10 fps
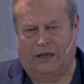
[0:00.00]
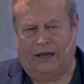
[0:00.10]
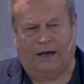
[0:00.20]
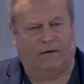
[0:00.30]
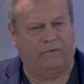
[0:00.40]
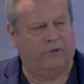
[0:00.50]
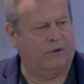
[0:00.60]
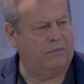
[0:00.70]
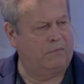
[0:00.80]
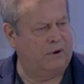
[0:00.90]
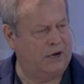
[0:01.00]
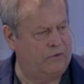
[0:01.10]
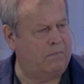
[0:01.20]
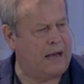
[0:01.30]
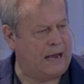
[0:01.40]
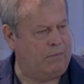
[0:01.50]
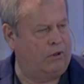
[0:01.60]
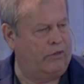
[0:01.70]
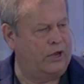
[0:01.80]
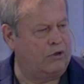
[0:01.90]
of the
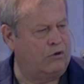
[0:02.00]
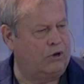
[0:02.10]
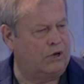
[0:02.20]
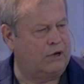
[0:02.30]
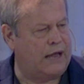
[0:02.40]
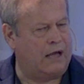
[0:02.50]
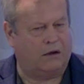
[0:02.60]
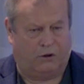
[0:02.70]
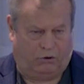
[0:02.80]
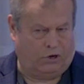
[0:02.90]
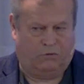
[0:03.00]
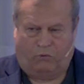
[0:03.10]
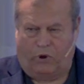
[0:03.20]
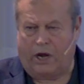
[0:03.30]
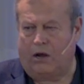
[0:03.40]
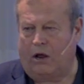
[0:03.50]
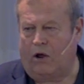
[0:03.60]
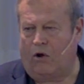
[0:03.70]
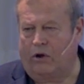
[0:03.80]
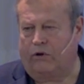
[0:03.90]
Bible that you can read
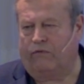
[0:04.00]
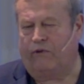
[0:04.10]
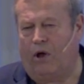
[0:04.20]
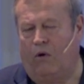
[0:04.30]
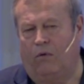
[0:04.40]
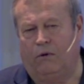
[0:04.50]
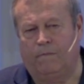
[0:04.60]
on your phone.